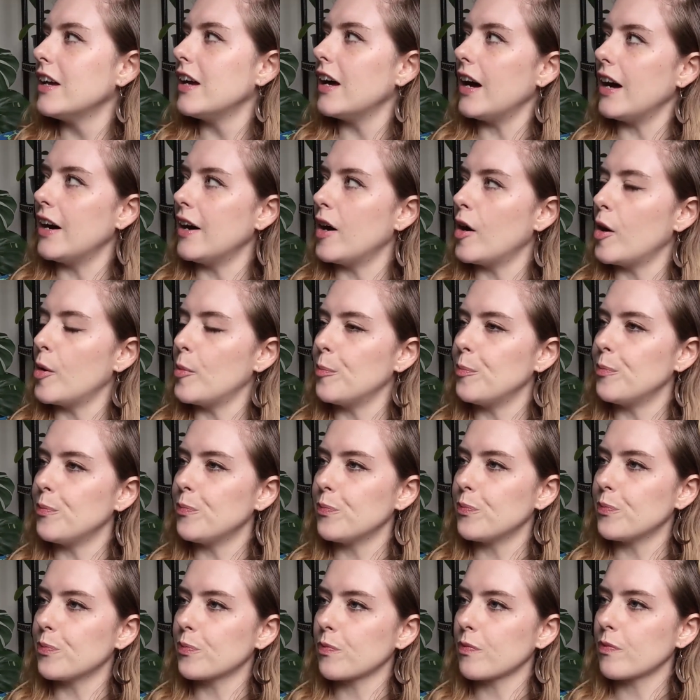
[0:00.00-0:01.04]

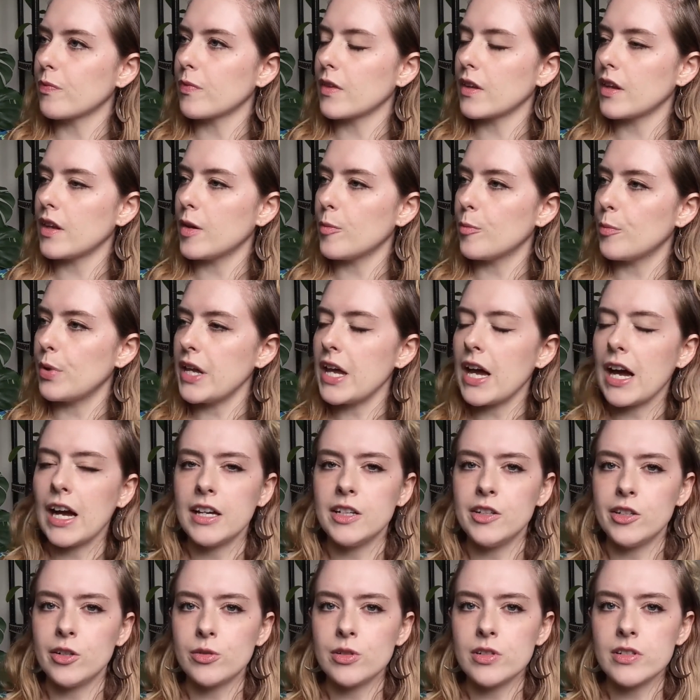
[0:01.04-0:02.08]
But yeah, I
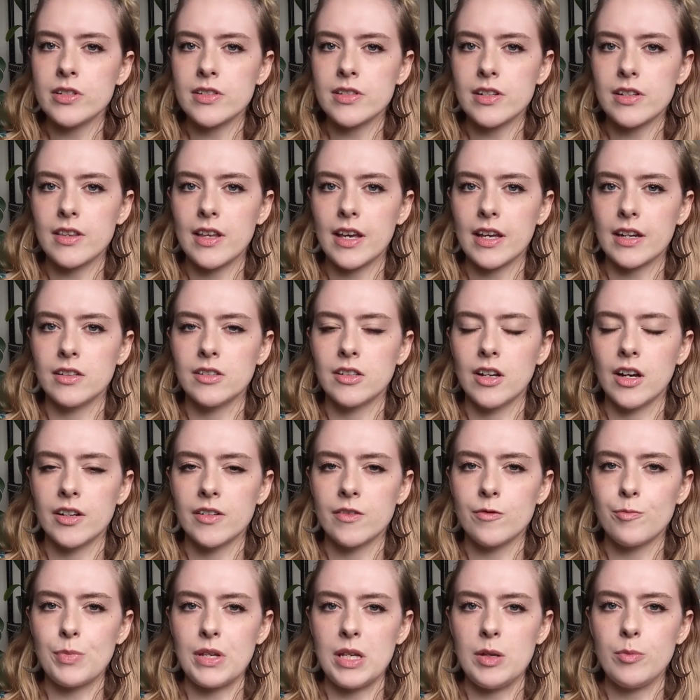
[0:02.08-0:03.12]
noticed that a lot
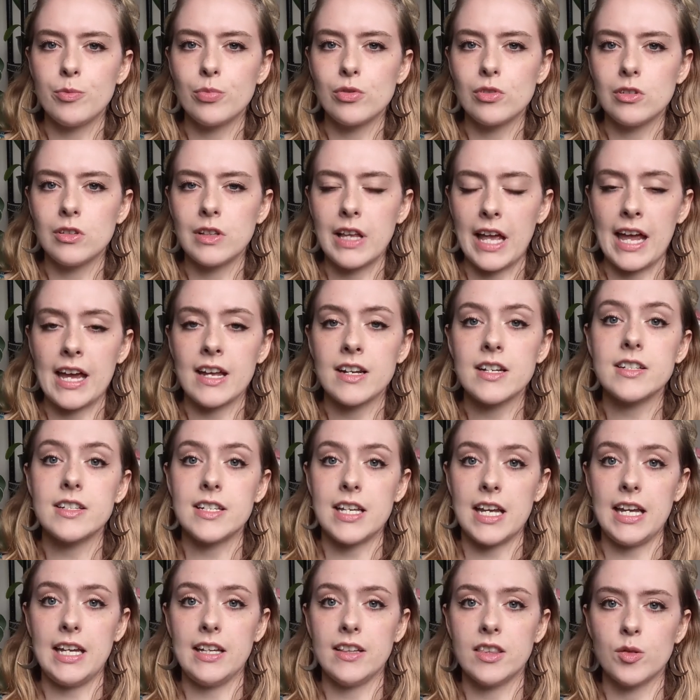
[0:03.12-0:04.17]
of people
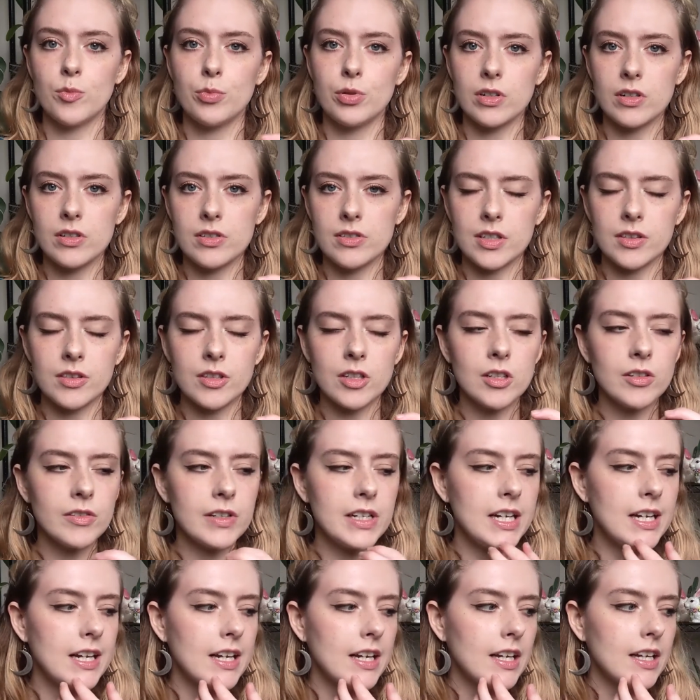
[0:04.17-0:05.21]
annotate the books that they're
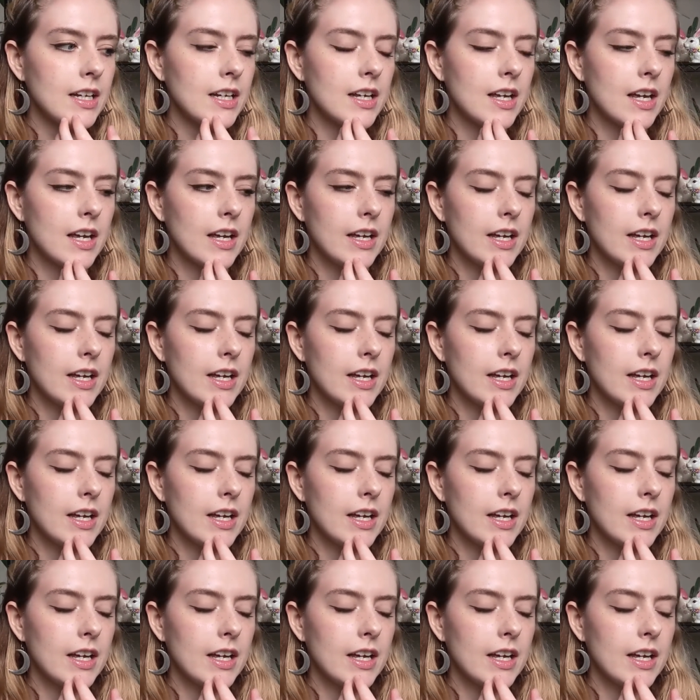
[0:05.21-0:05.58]
reading,